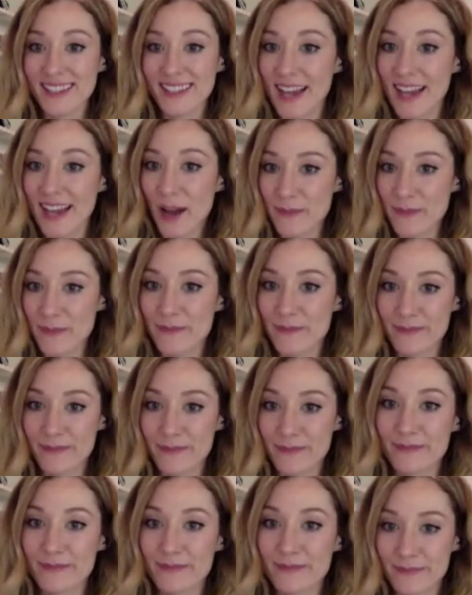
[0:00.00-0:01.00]

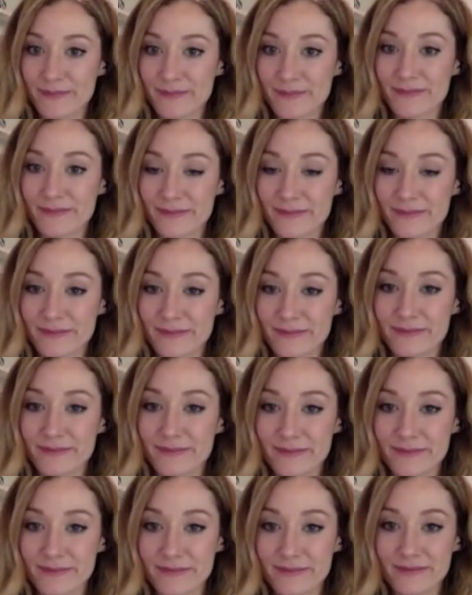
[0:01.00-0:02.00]

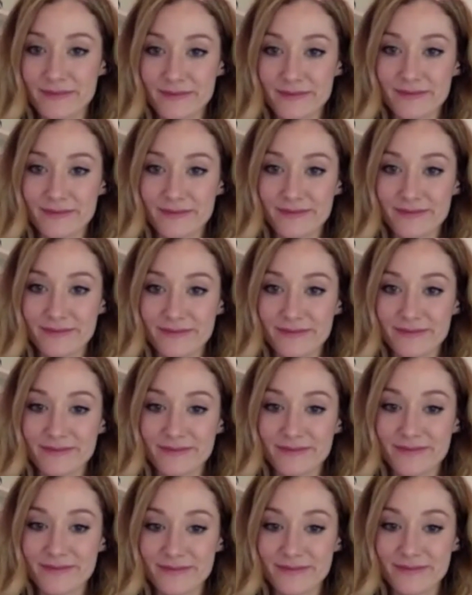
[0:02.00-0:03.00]

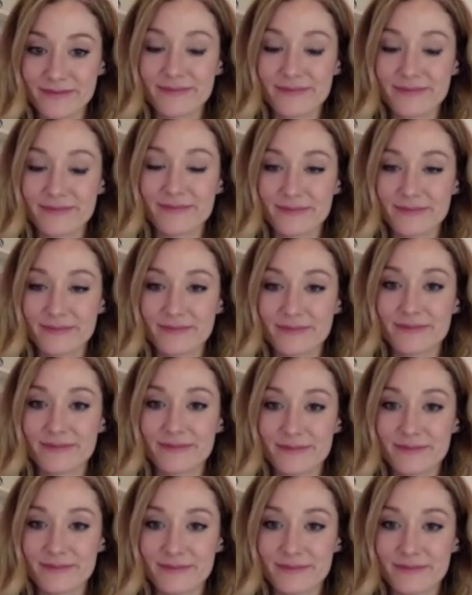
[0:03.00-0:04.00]

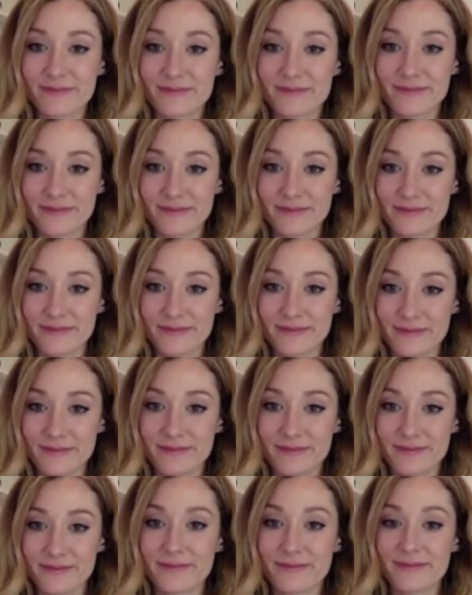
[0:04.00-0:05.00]

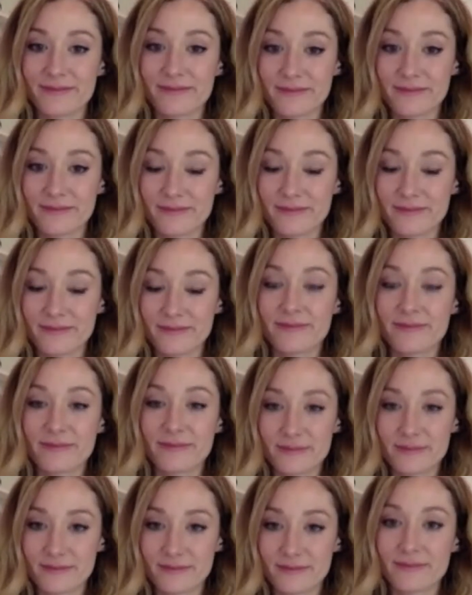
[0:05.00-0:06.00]

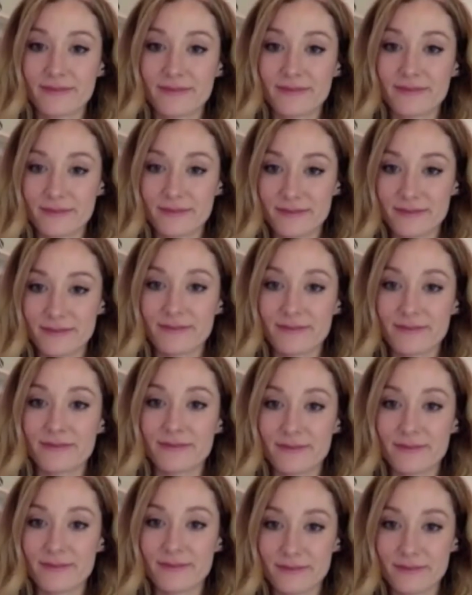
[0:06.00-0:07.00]

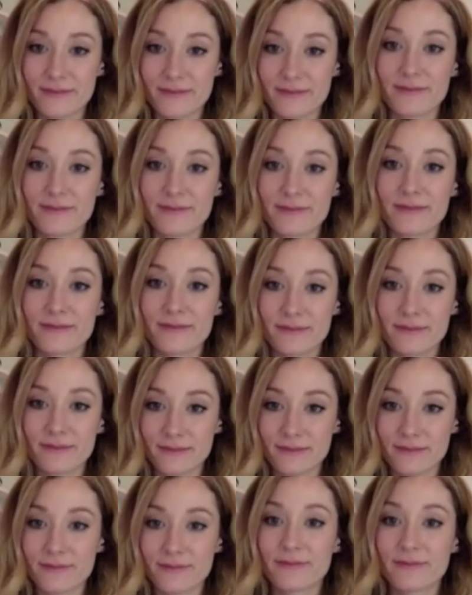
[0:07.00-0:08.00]

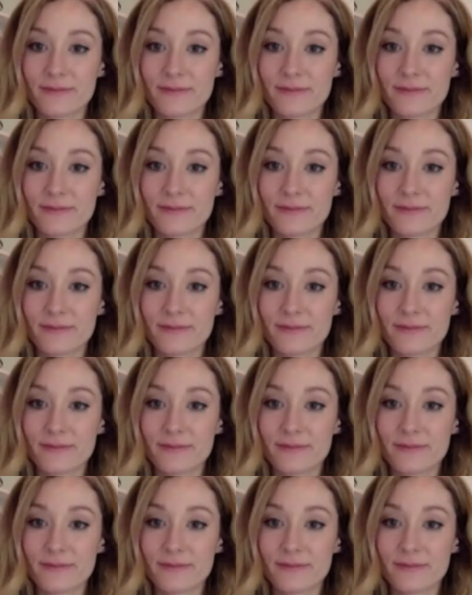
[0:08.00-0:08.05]
This person isn't speaking.